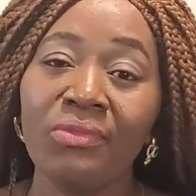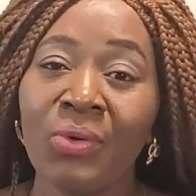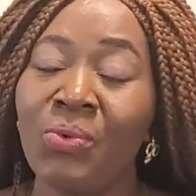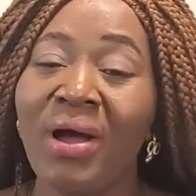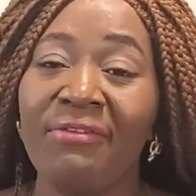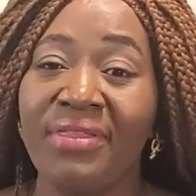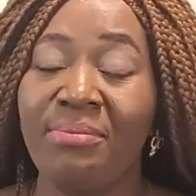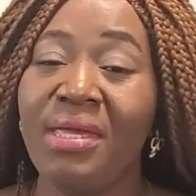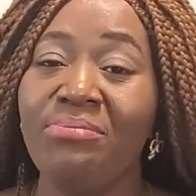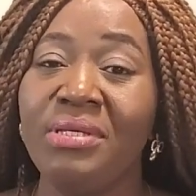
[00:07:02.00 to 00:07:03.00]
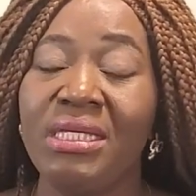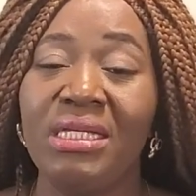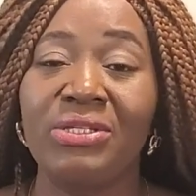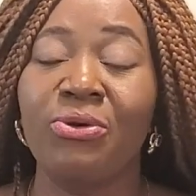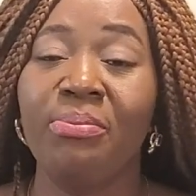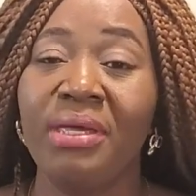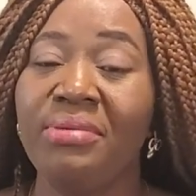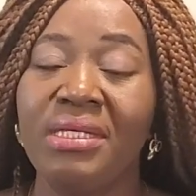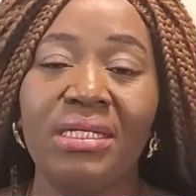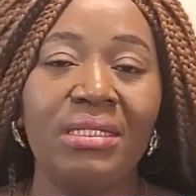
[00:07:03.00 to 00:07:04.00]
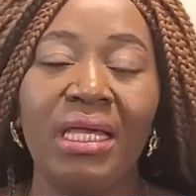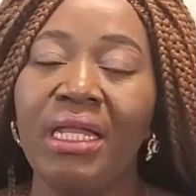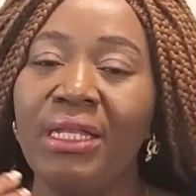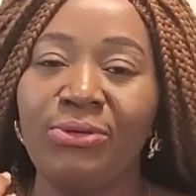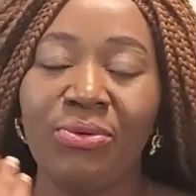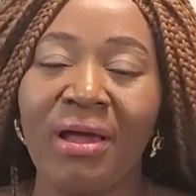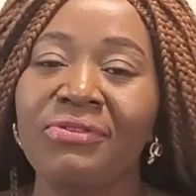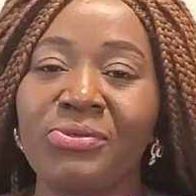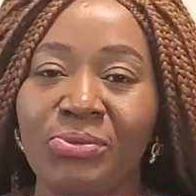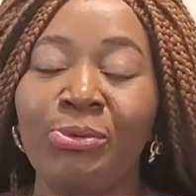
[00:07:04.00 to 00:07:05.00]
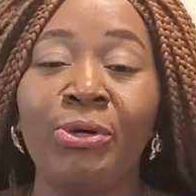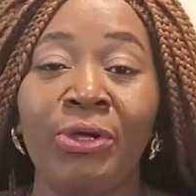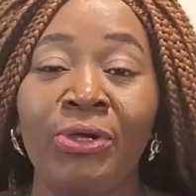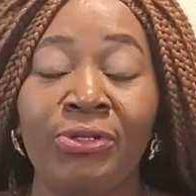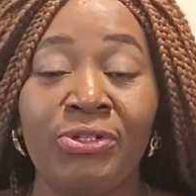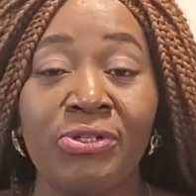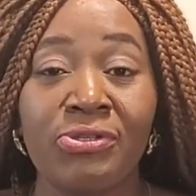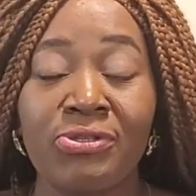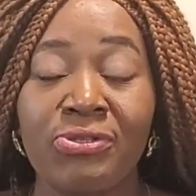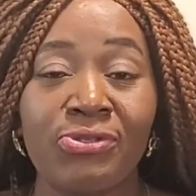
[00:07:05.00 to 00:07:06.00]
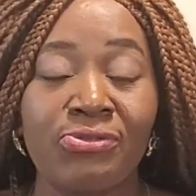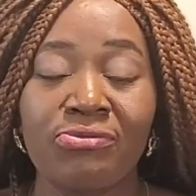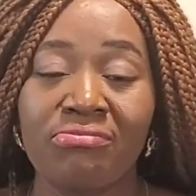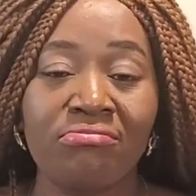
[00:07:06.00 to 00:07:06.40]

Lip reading: who have the baby, it's your baby, then you have to just